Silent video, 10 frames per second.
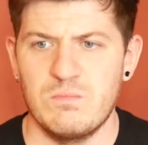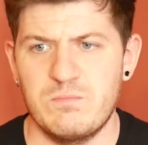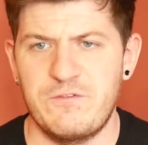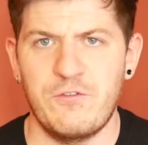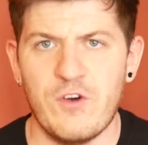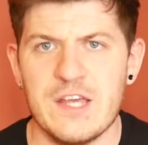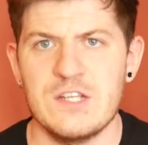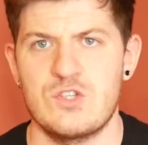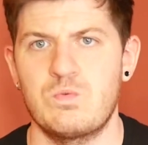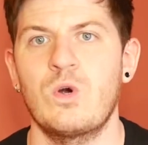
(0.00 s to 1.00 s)

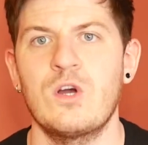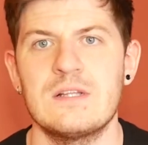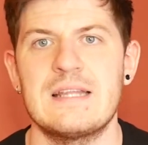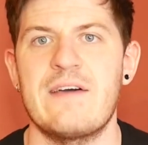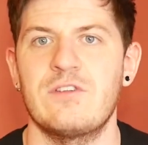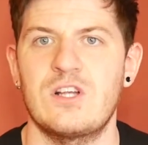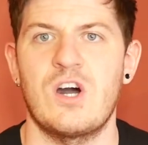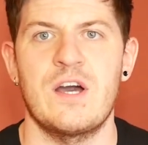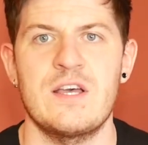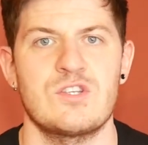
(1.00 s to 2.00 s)
fringe world level
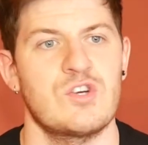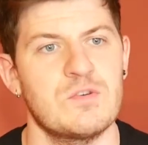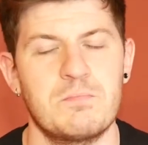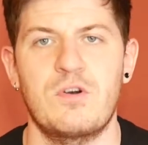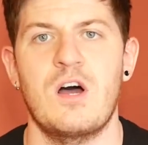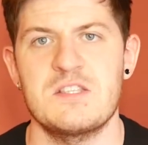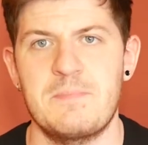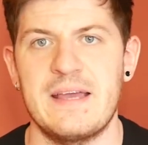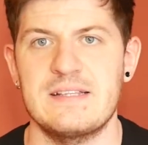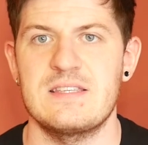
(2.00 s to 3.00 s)
guys, or some
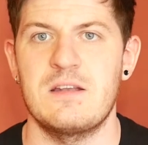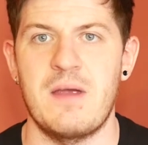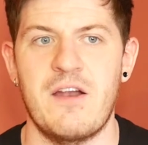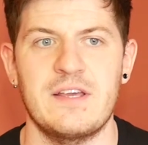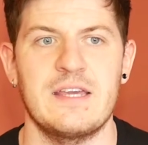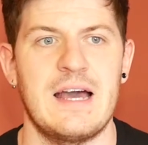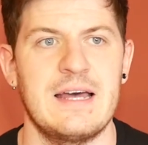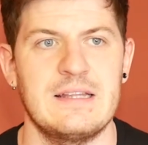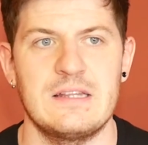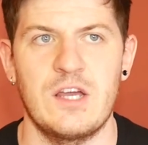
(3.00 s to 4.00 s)
prospects in America
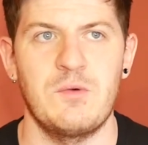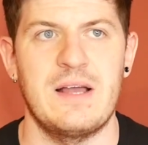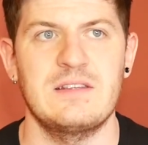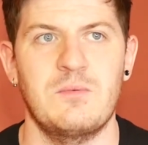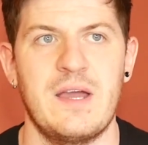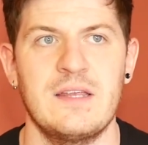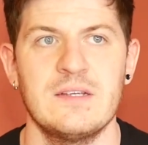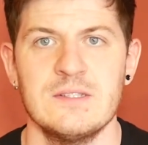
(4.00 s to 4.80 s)
at light welterweight.